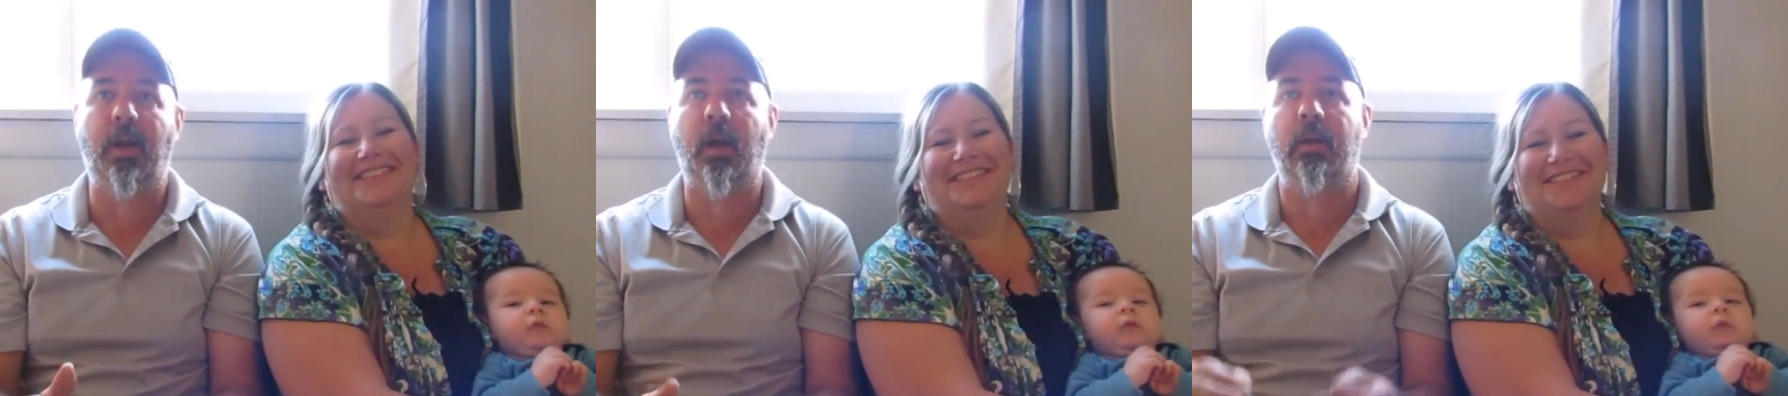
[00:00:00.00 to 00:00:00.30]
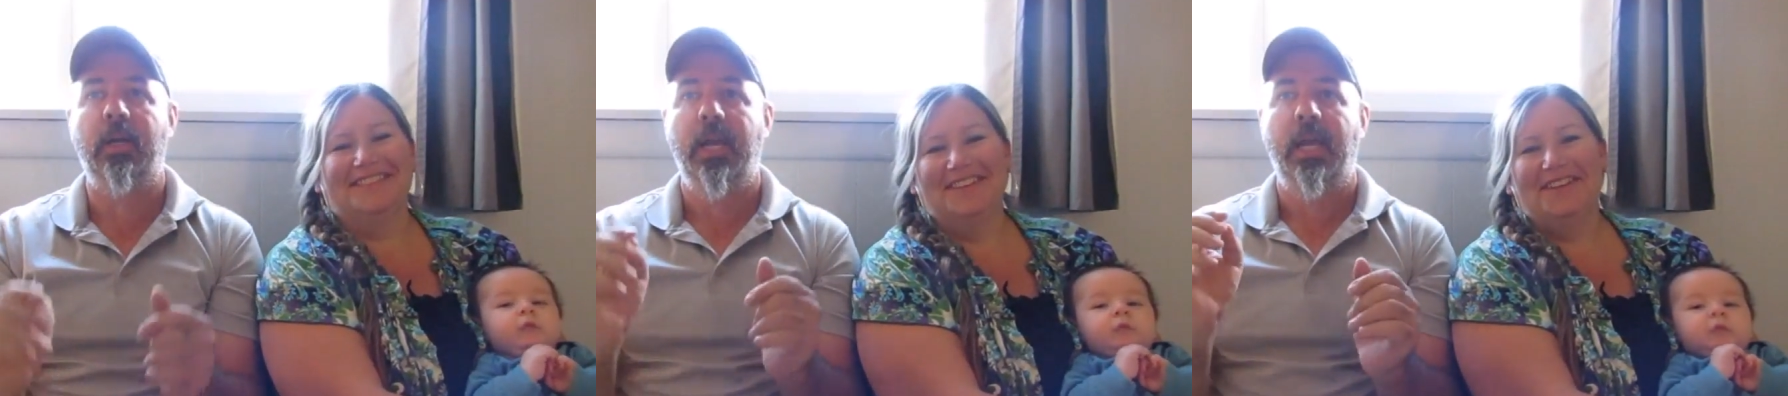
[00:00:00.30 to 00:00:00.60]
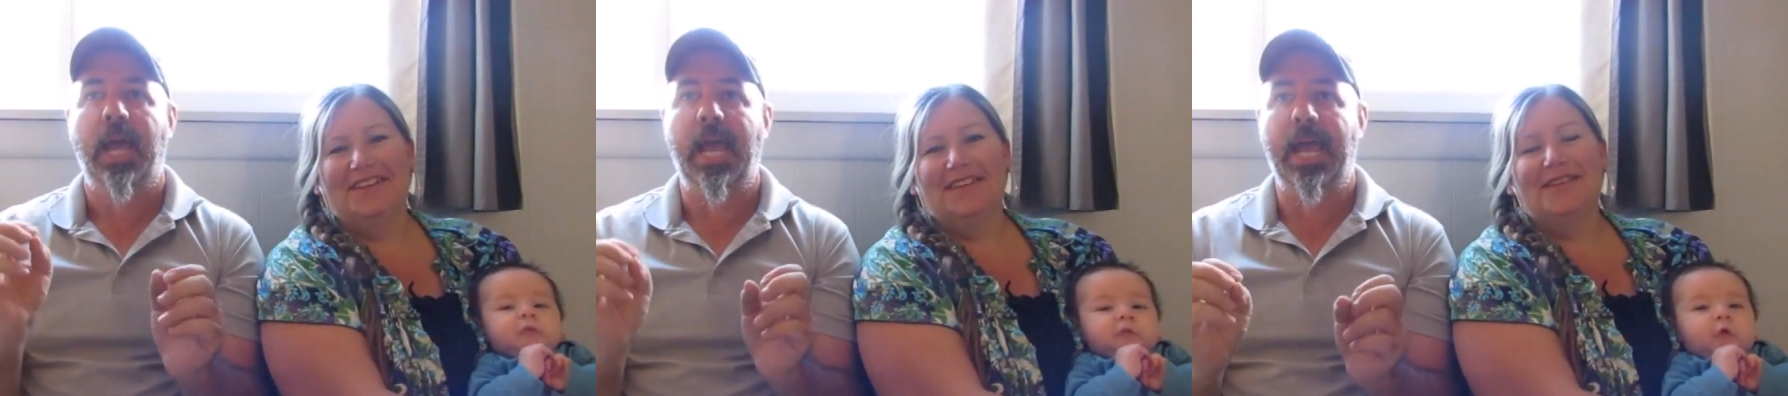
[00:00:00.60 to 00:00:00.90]
Speaker 1: are,
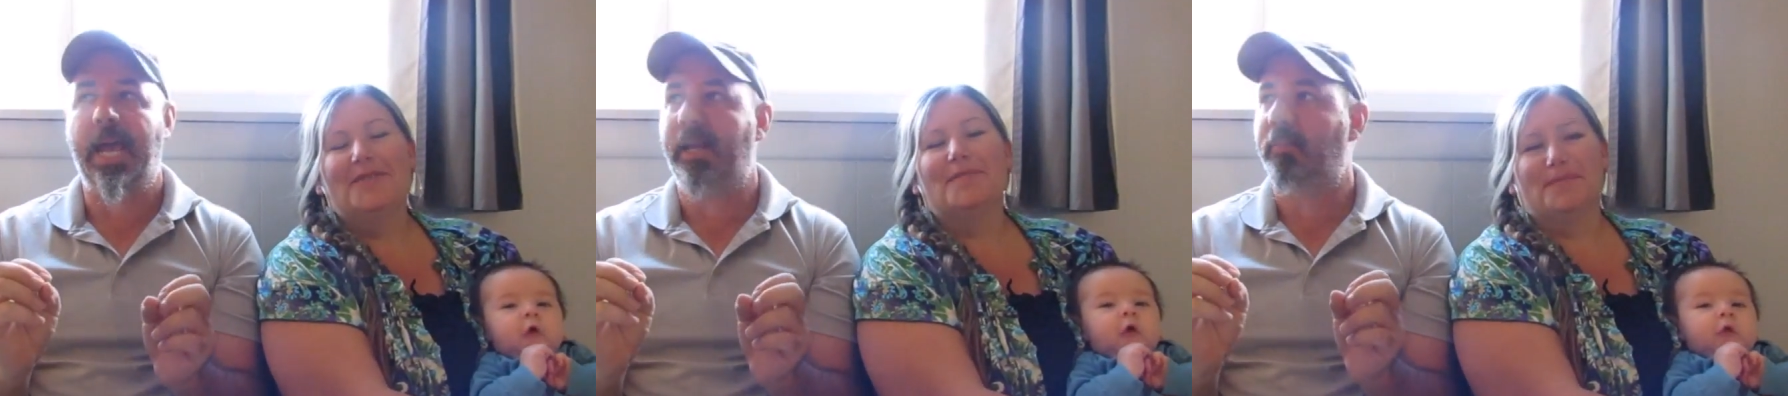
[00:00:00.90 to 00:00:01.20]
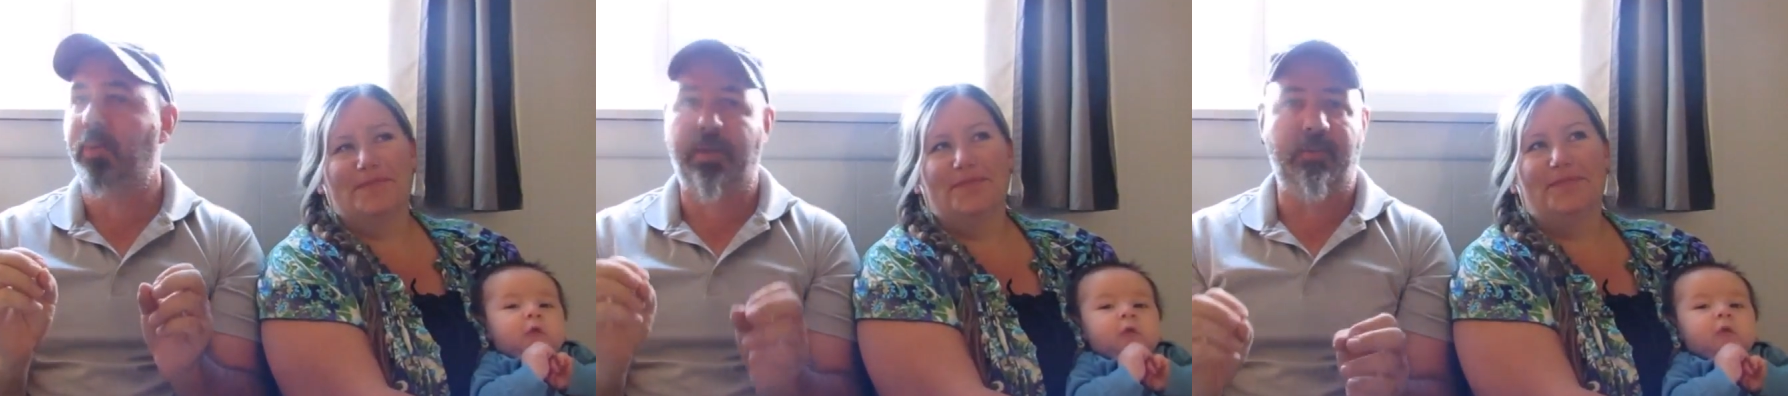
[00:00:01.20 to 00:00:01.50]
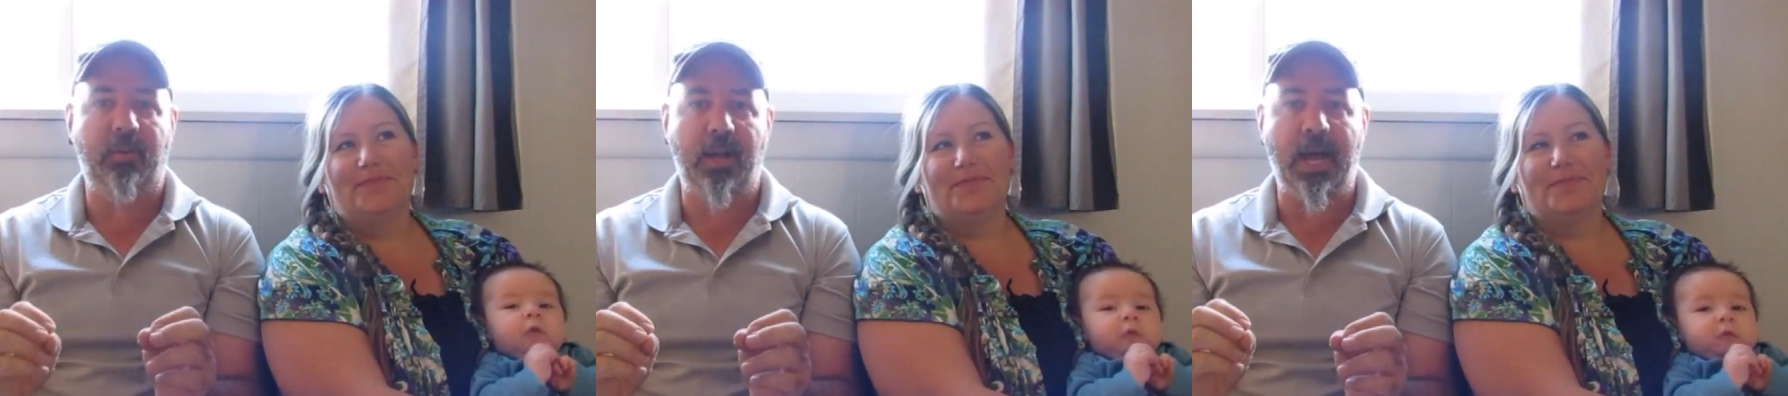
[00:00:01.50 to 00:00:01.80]
and believe it
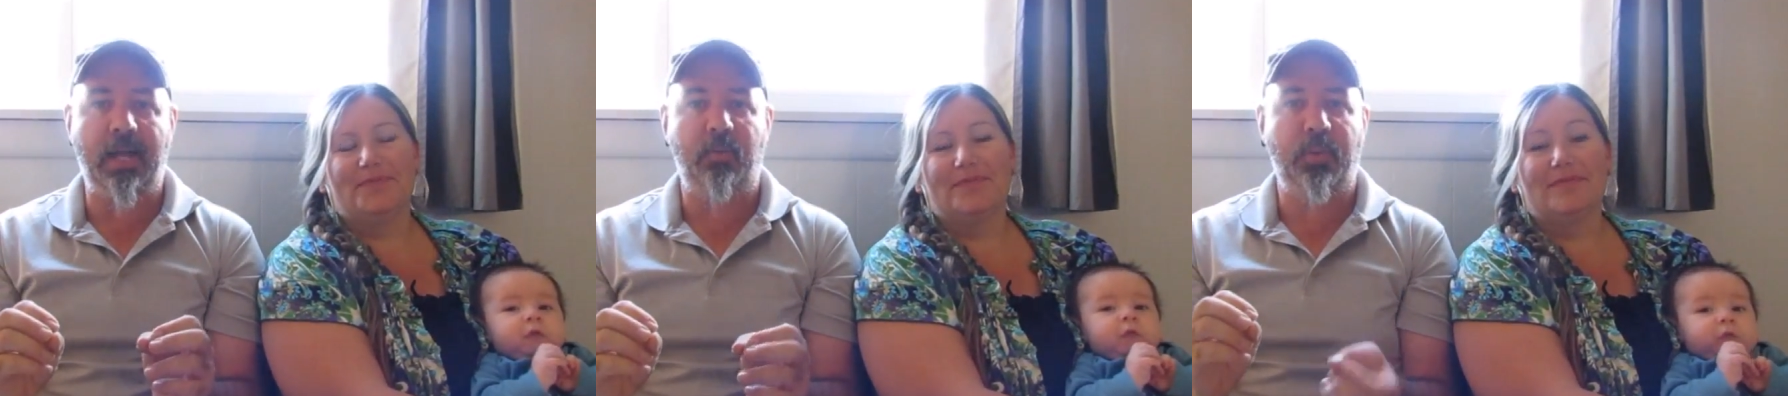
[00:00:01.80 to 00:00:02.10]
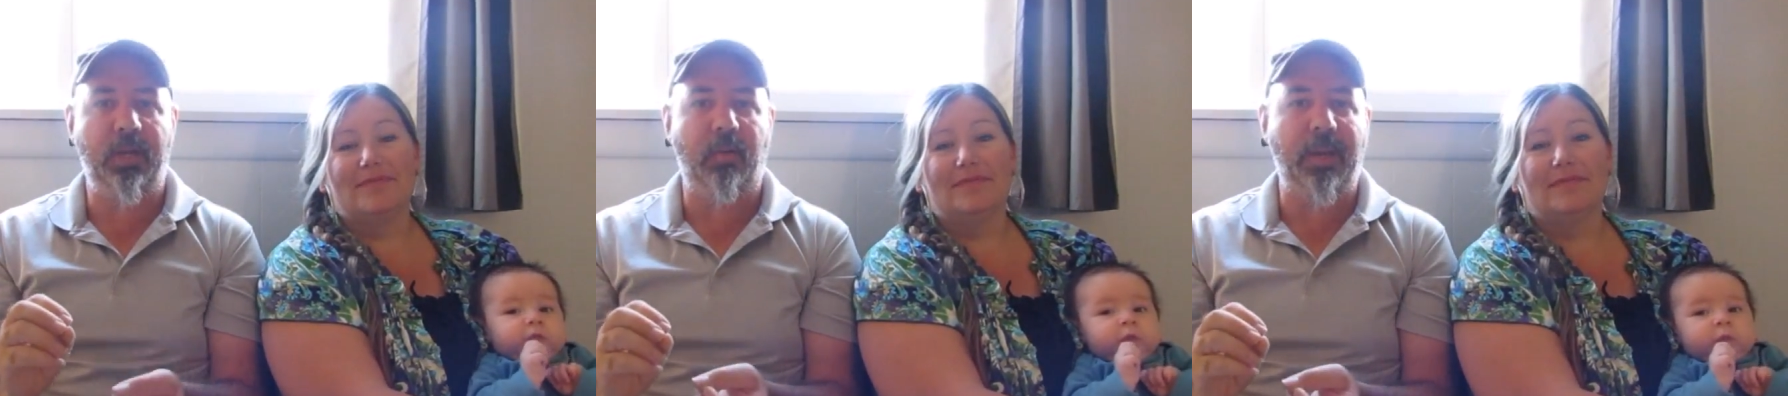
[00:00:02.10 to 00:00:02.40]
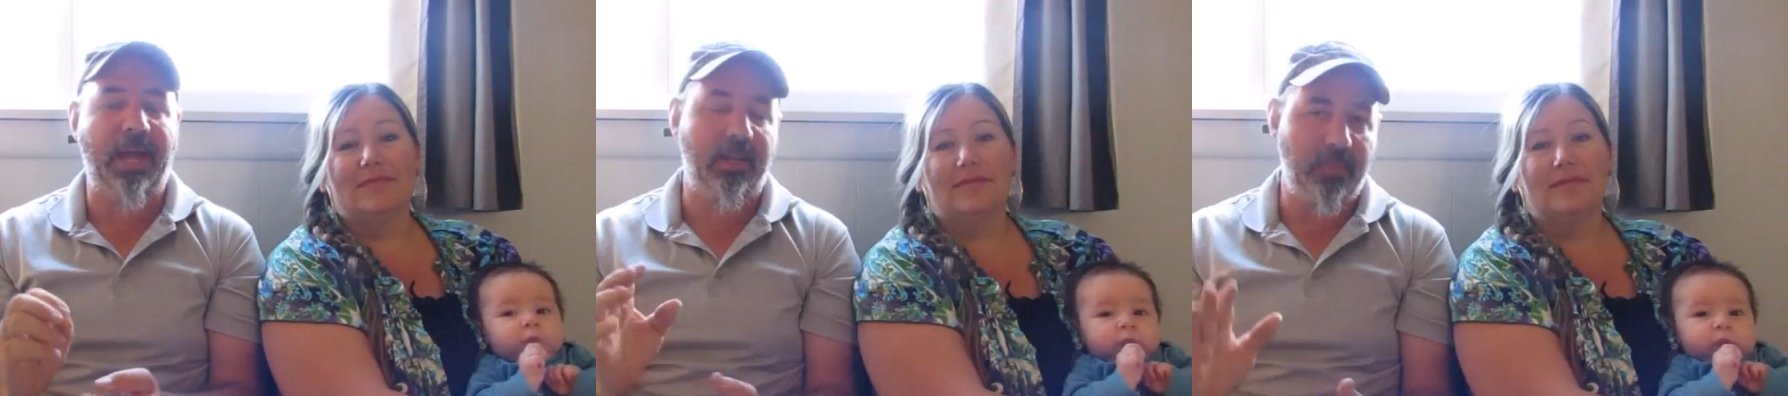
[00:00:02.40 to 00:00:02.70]
or not, we are
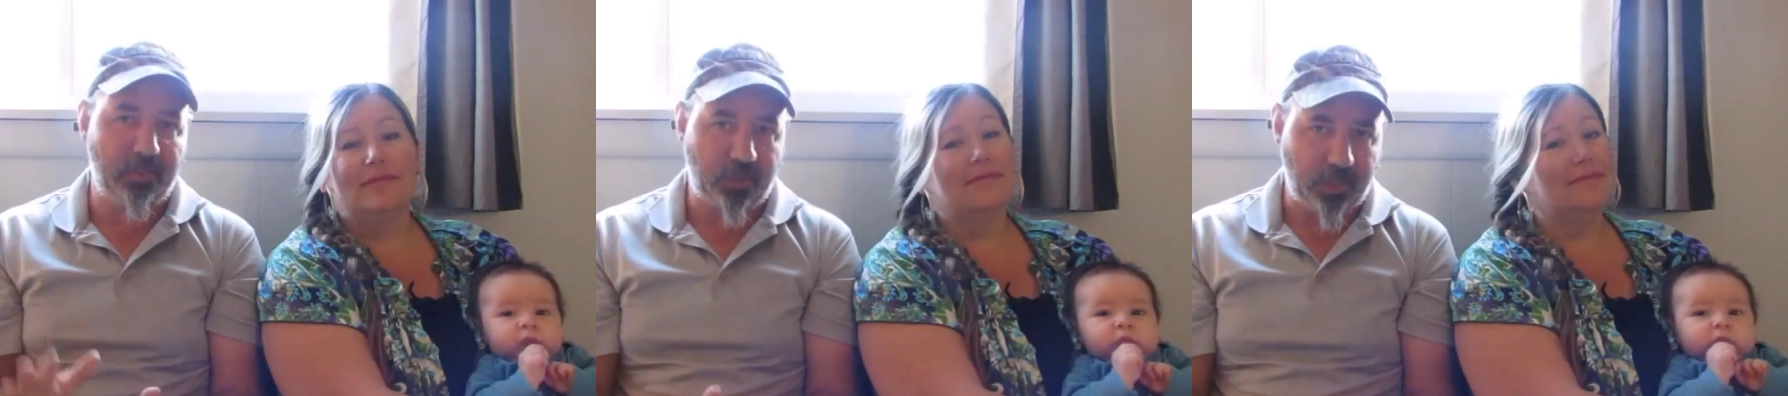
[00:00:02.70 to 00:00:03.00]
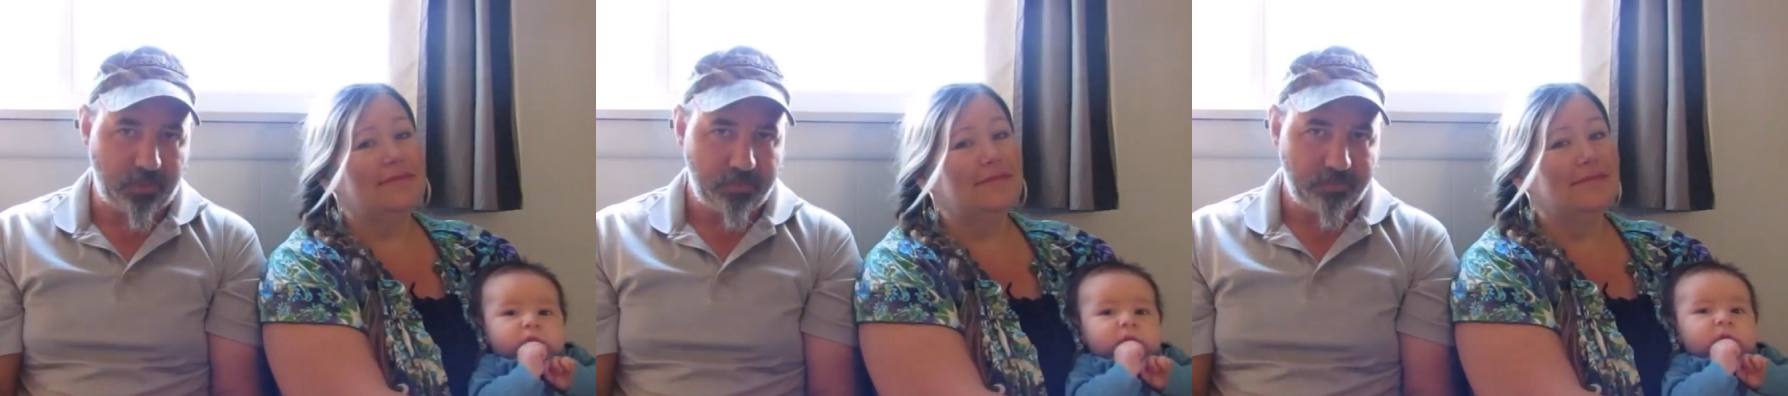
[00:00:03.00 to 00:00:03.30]
back in Michigan.